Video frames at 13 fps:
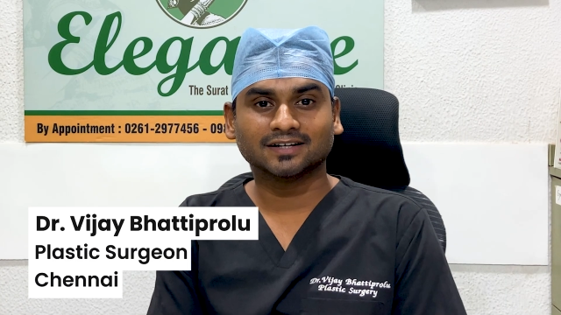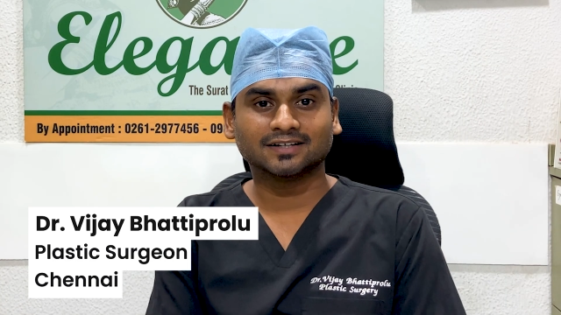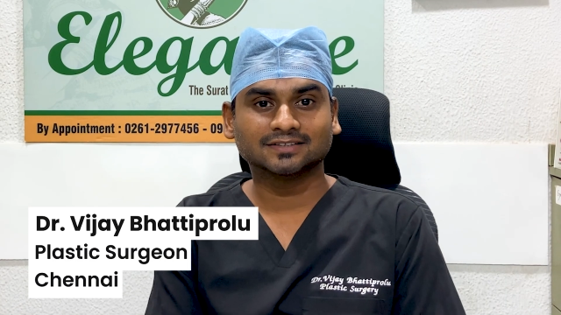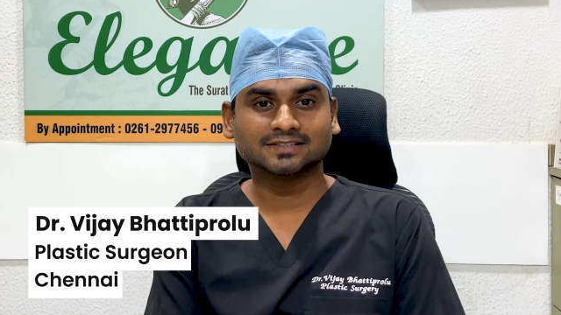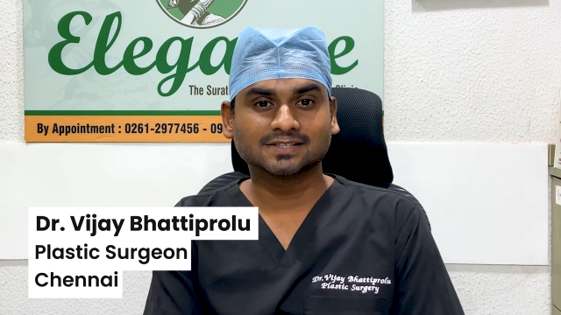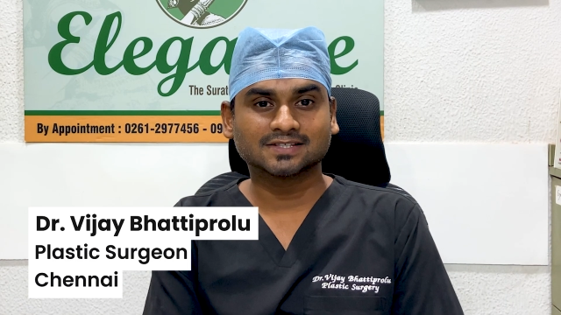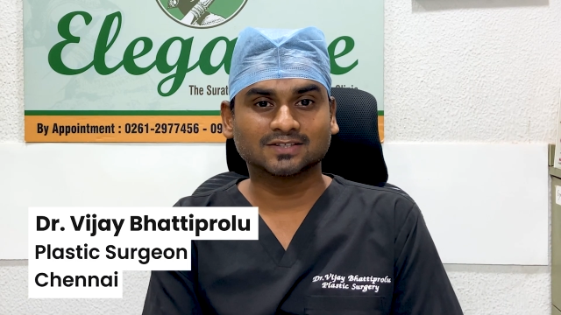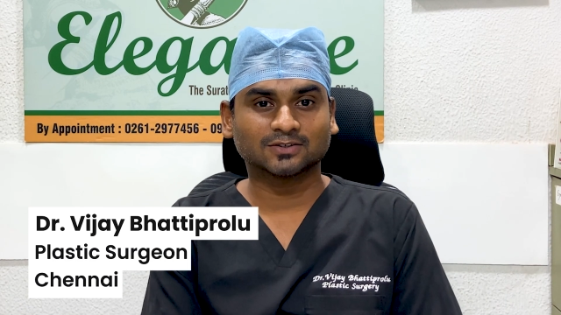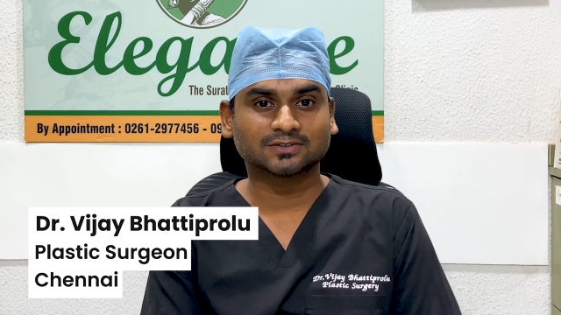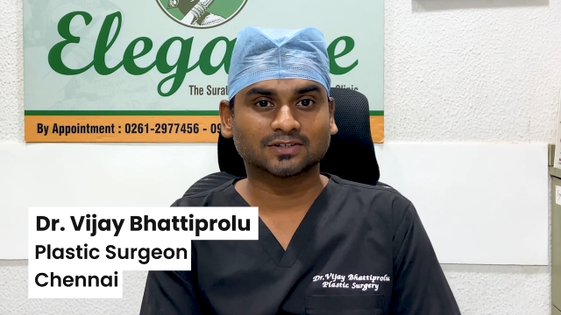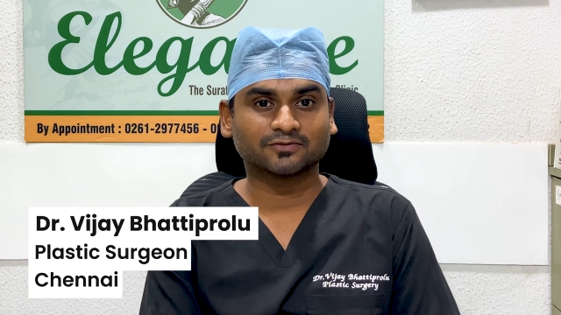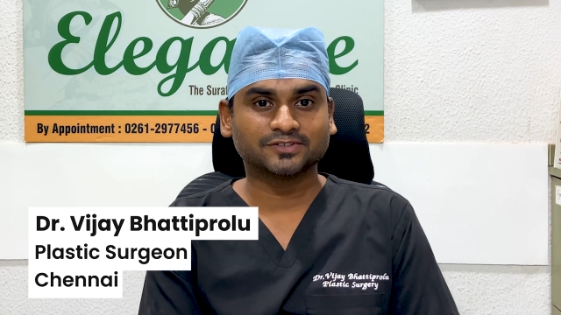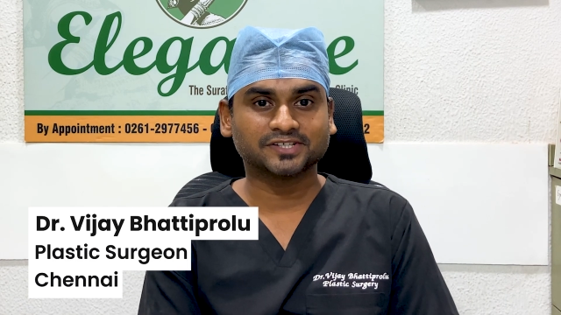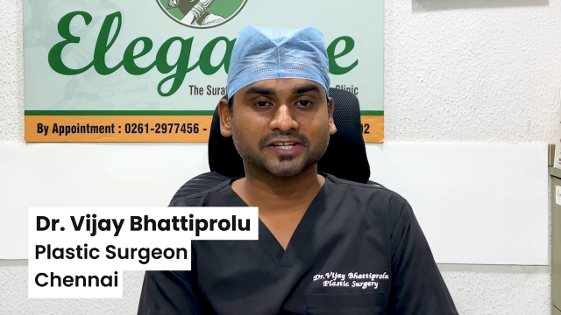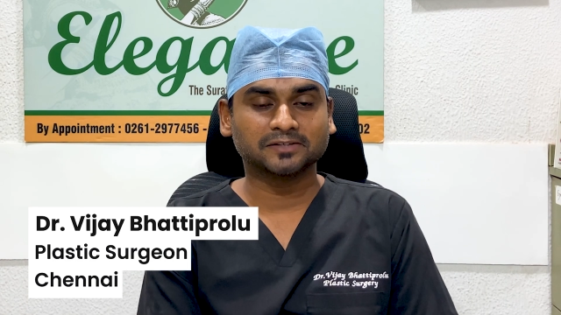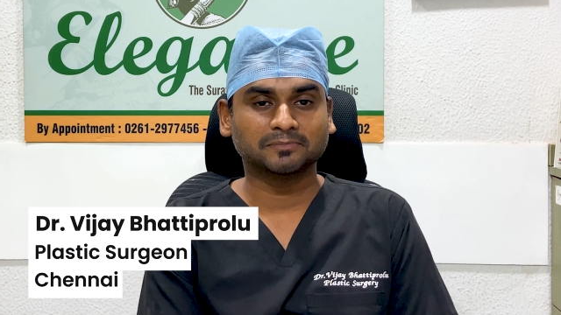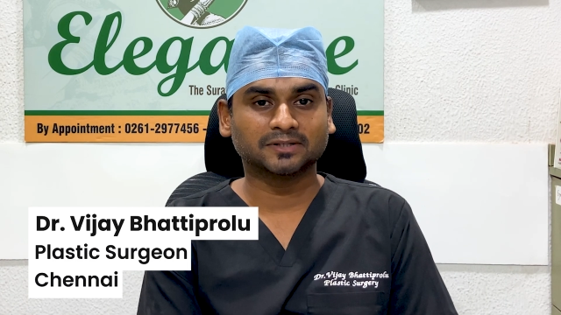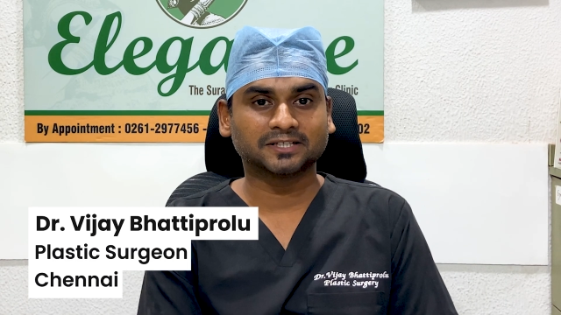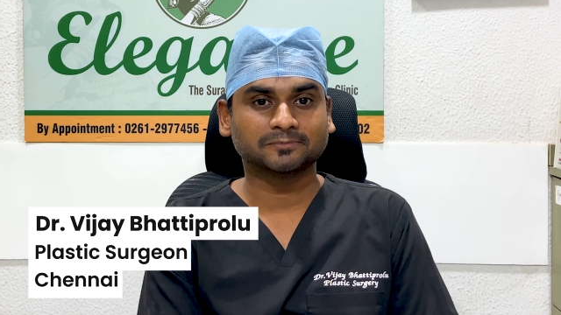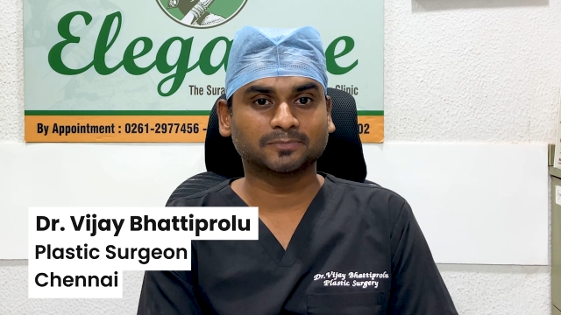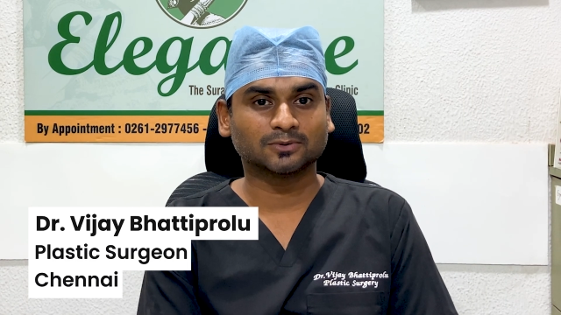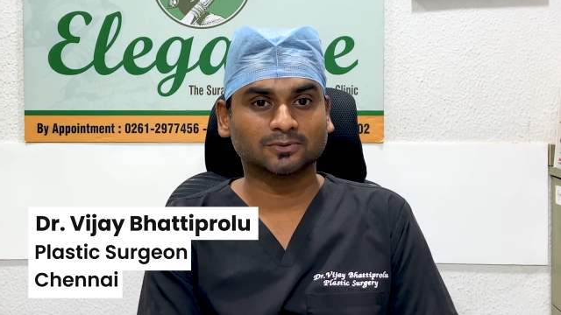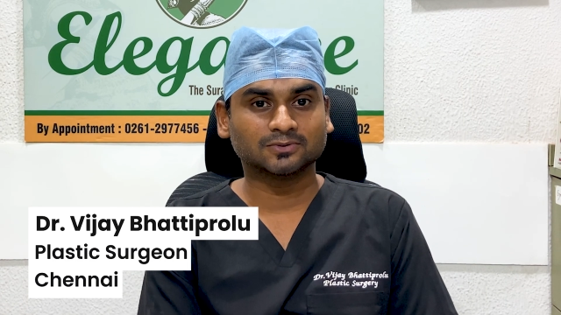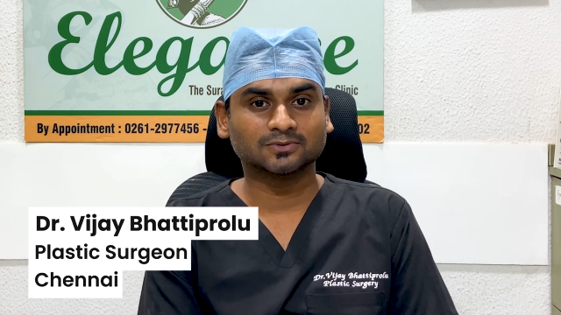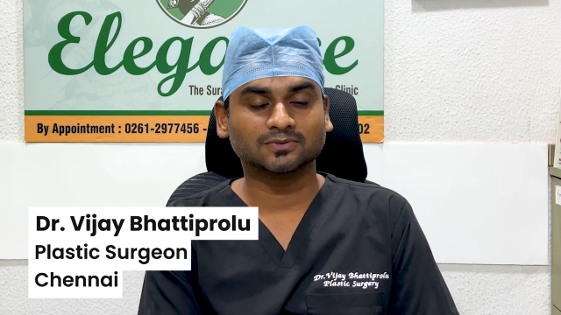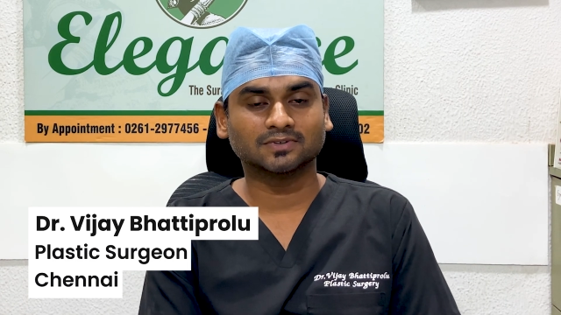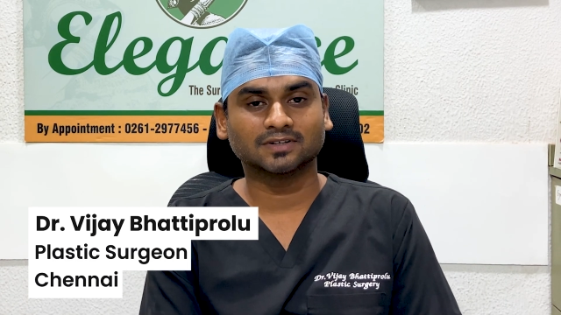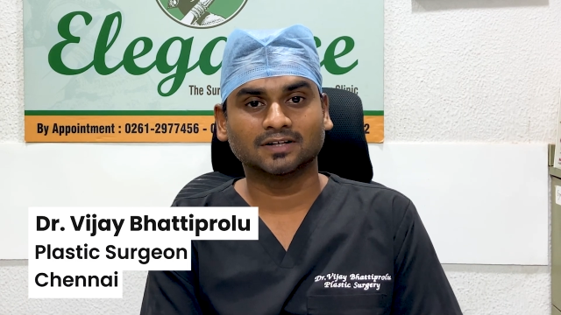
this is Dr. Vijay Bhattiprolu